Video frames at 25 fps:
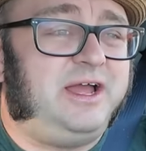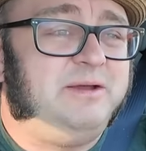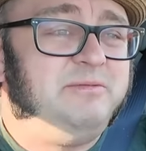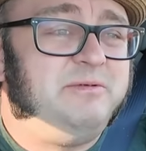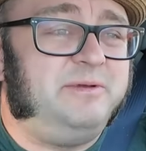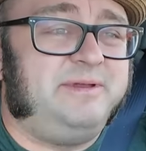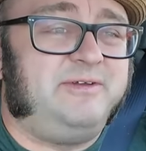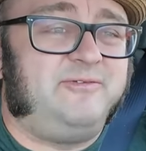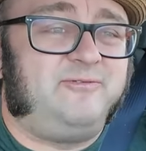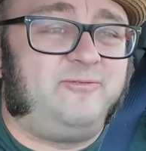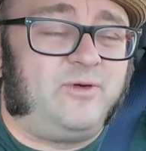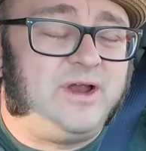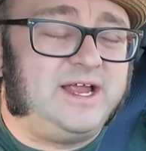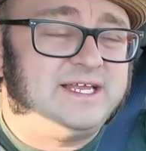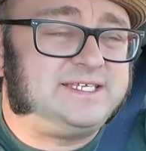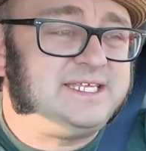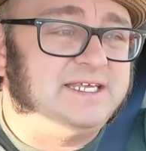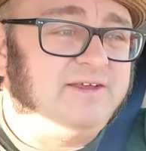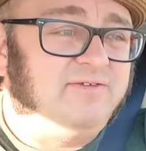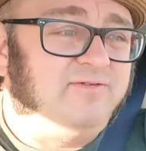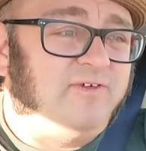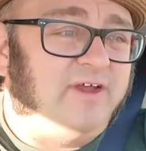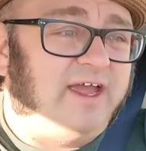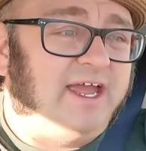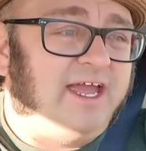I'm a big
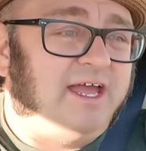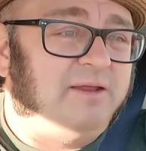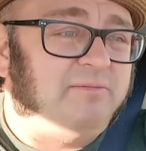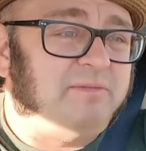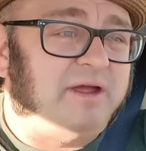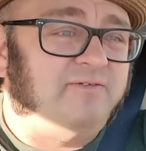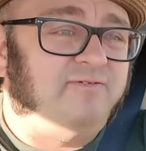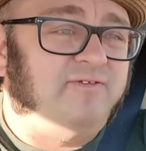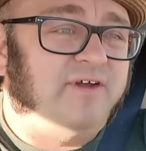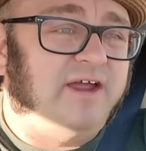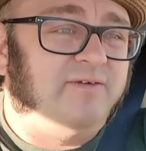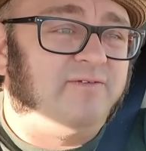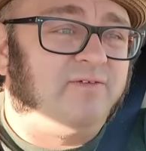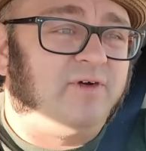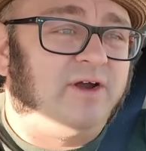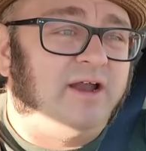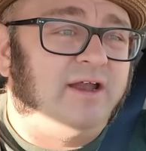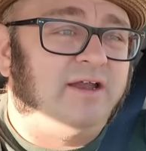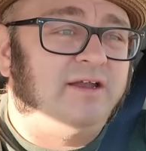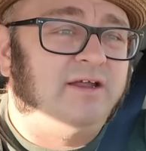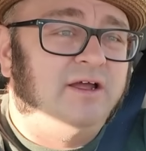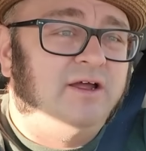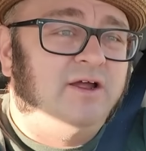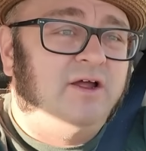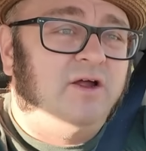wrestling fan. My
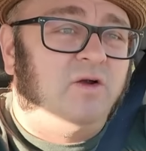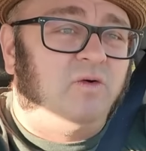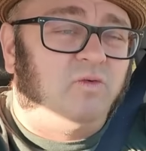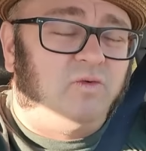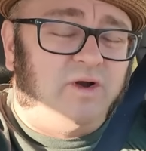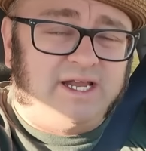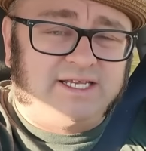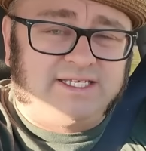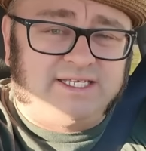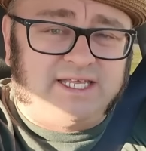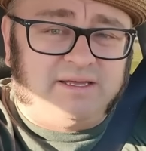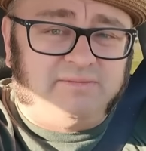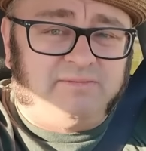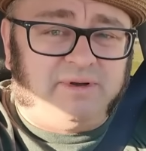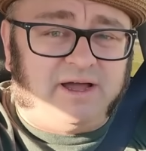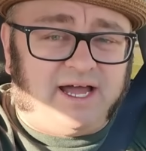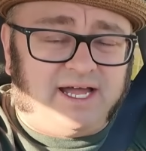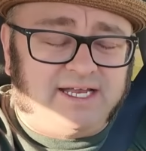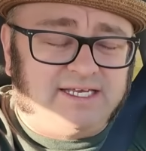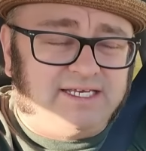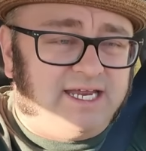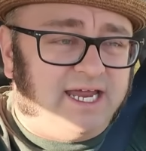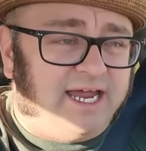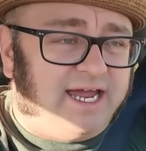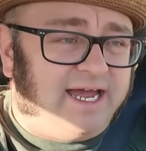favorite wrestling
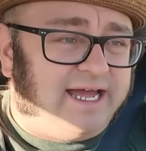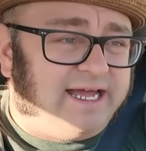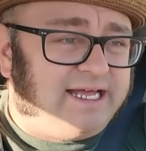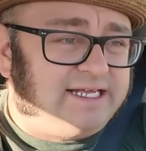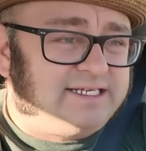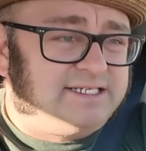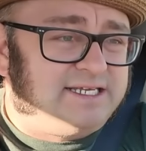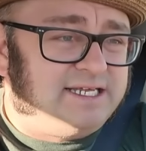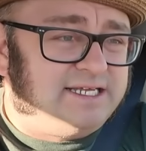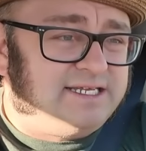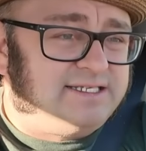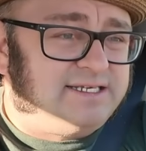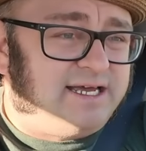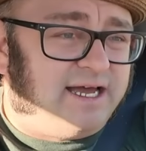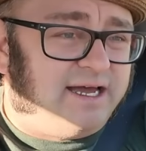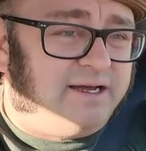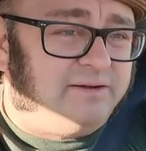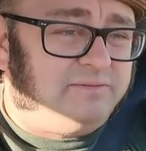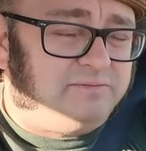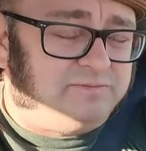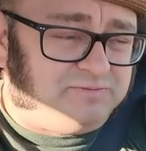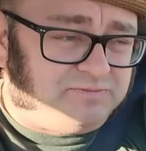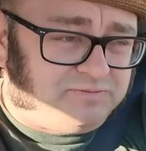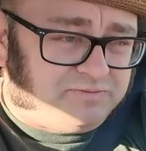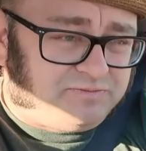podcast is
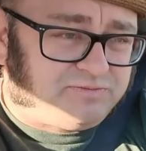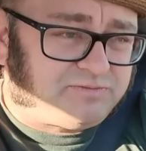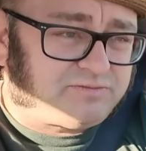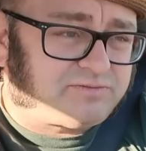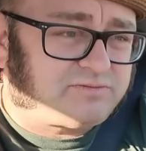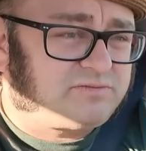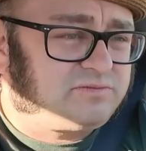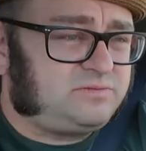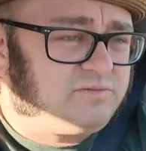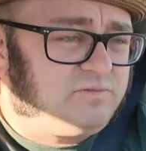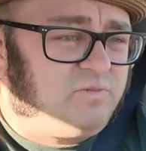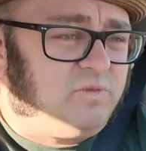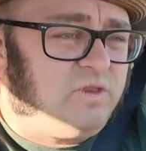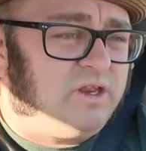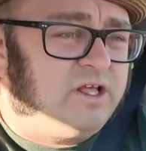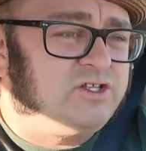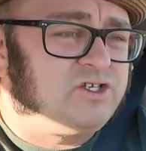um,